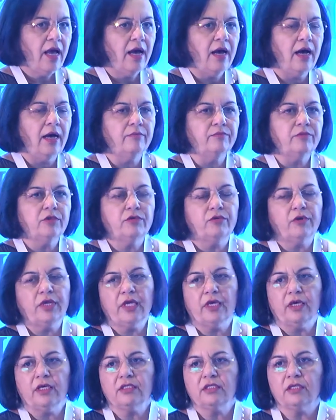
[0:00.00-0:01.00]
3
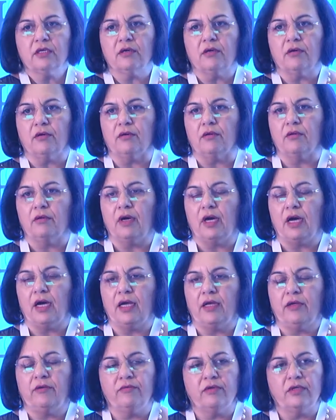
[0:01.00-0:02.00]
years ago,
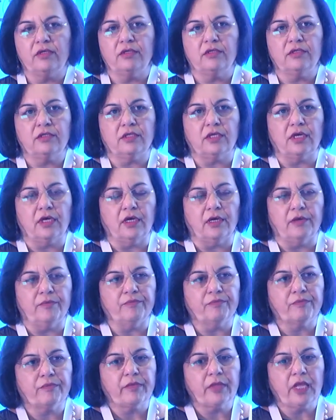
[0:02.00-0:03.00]
I was,
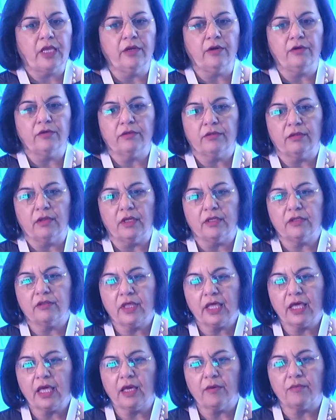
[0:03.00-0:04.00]

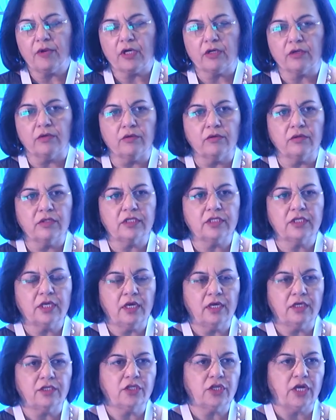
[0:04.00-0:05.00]
thinking about Google
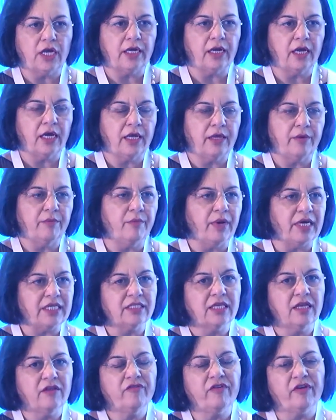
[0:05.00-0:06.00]
search, and I
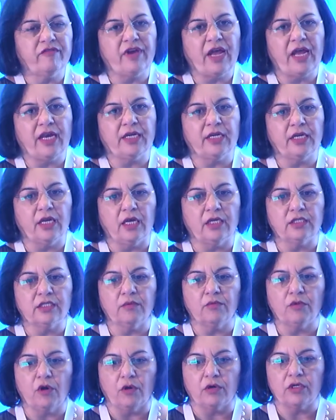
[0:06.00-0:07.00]
myself have had
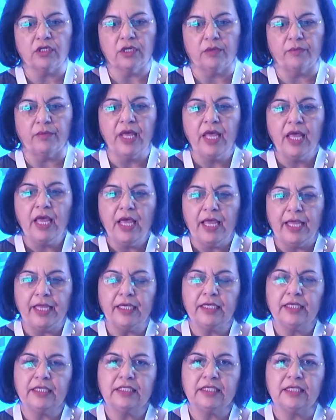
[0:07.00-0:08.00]
some long-term
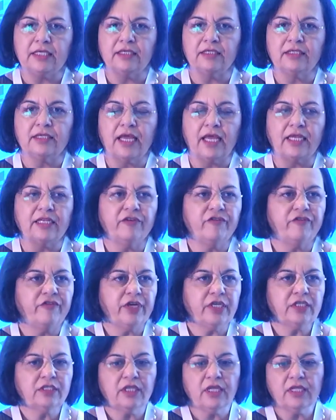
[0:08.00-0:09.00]
illnesses. And the
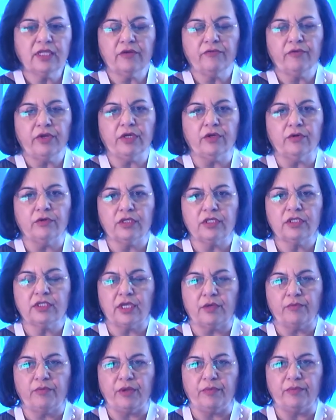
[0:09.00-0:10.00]
first thing that we noticed
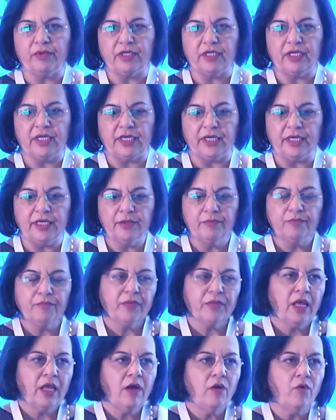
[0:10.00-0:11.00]
that people did
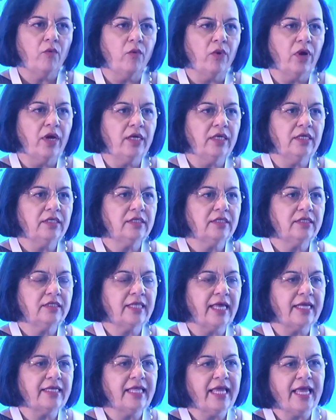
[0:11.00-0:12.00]
was
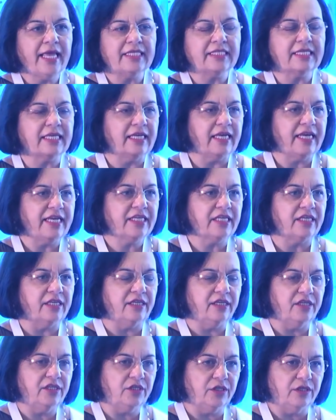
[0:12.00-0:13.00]
that they escalate
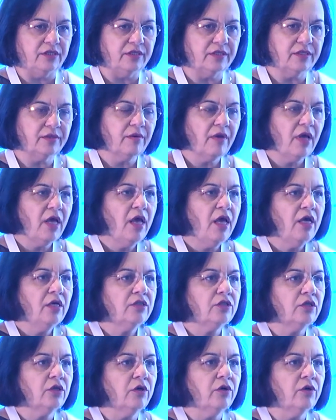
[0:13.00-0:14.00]
conditions.
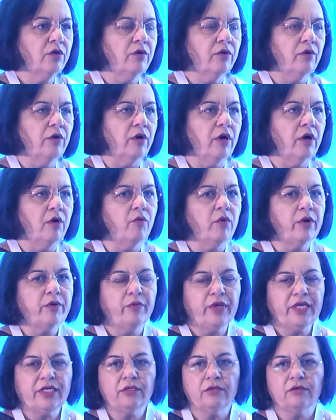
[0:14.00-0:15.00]
So what
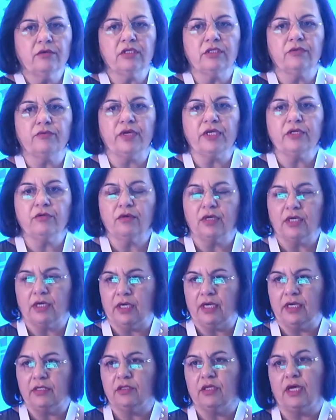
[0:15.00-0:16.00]
we do is we do
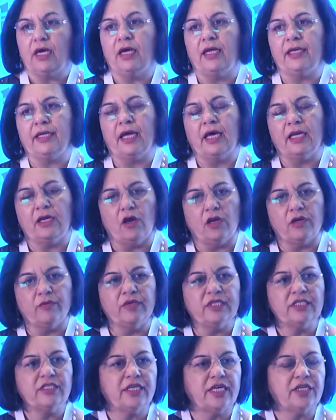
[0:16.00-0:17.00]
an
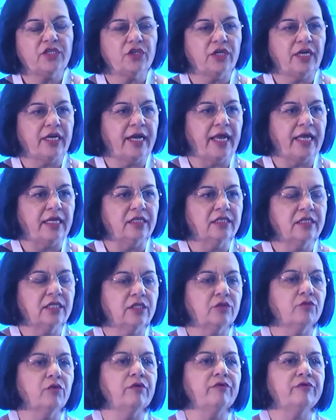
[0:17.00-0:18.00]
anonymous session
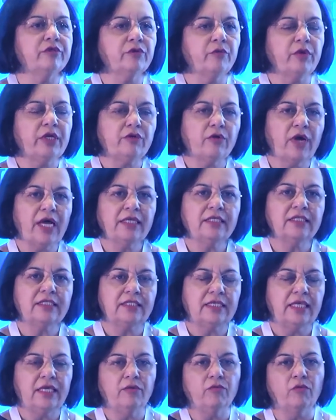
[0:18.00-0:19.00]
analysis. So we try and
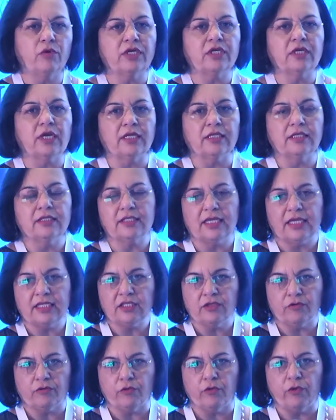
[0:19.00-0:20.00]
see what are the
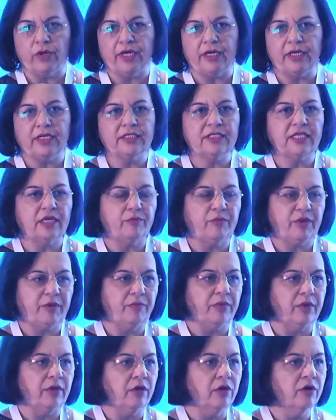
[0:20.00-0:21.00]
sets of queries that
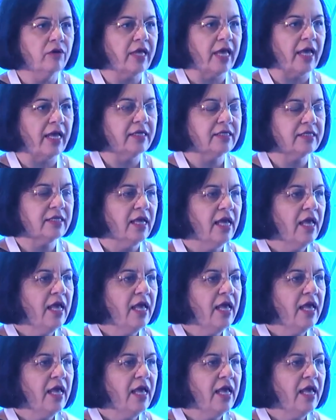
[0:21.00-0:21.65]
people look at.